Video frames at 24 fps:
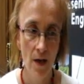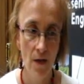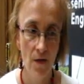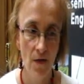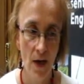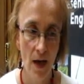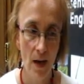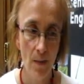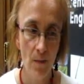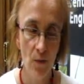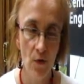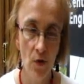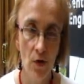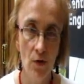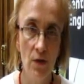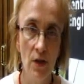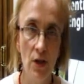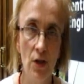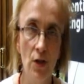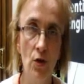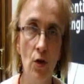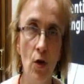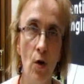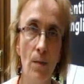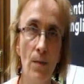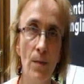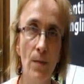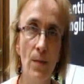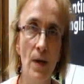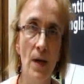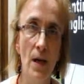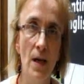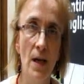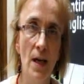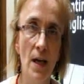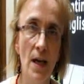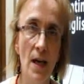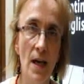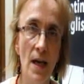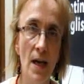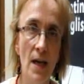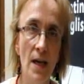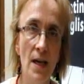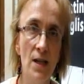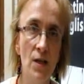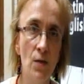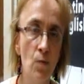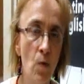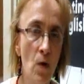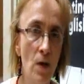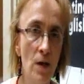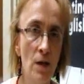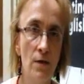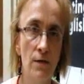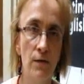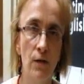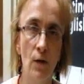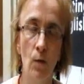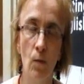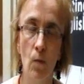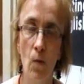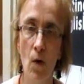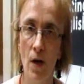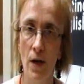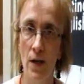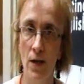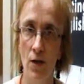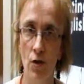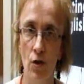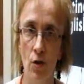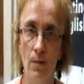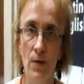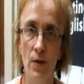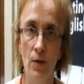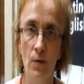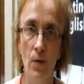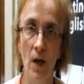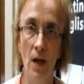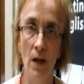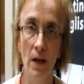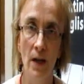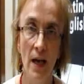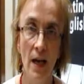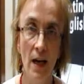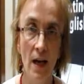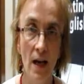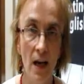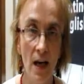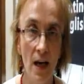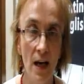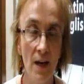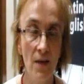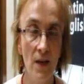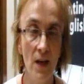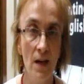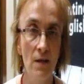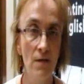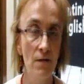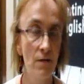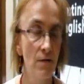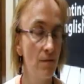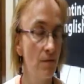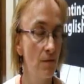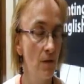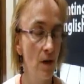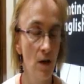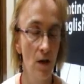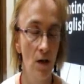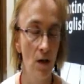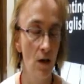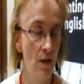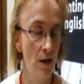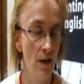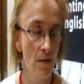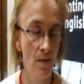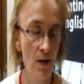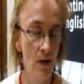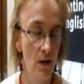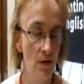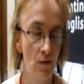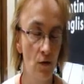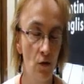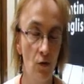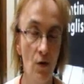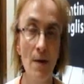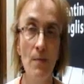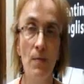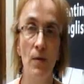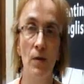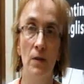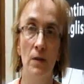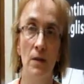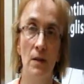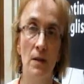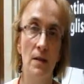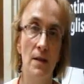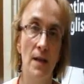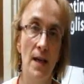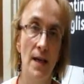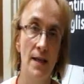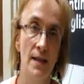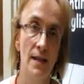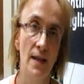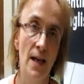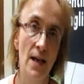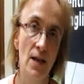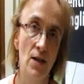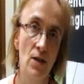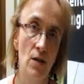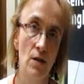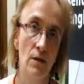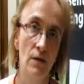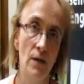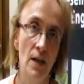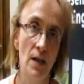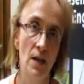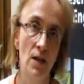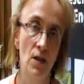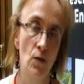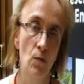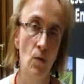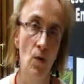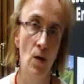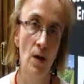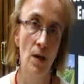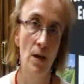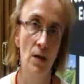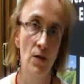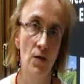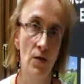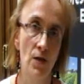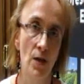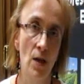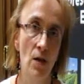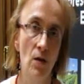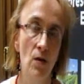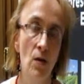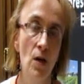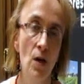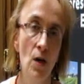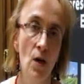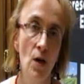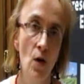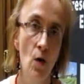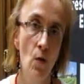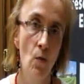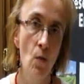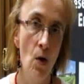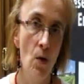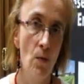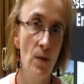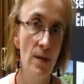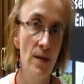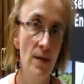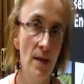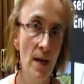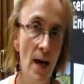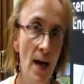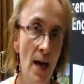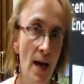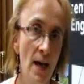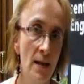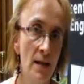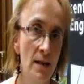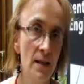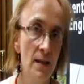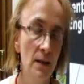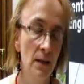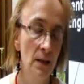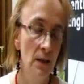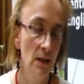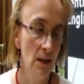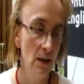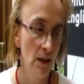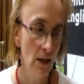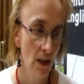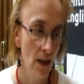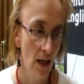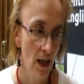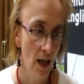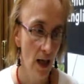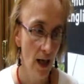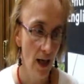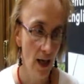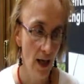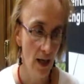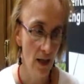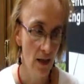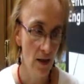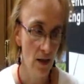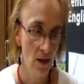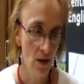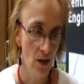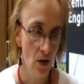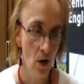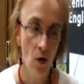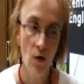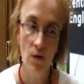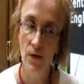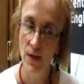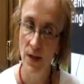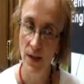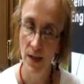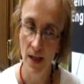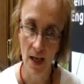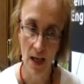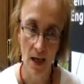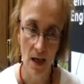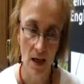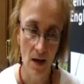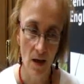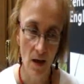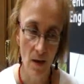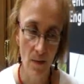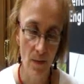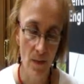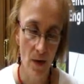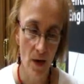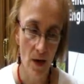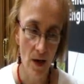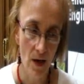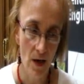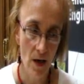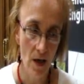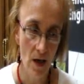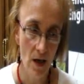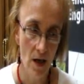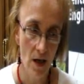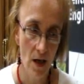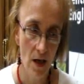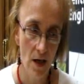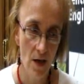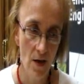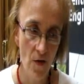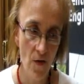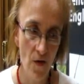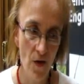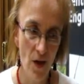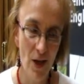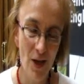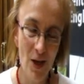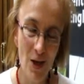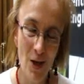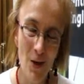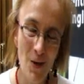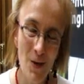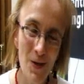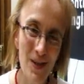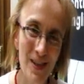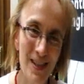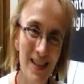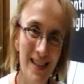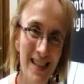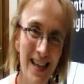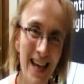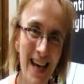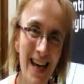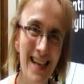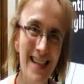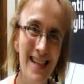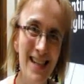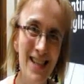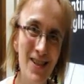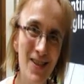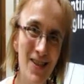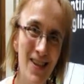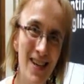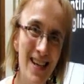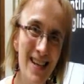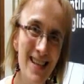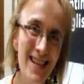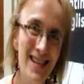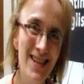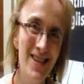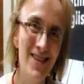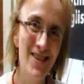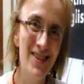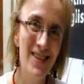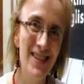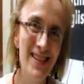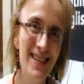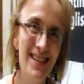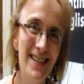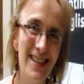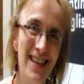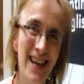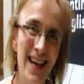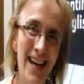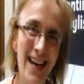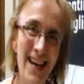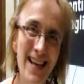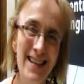Their brewery shop is a wonderful wine shop as well, and they must have trebled their selection of English wine. So what with that, and obviously the news today. Did you hear the news today?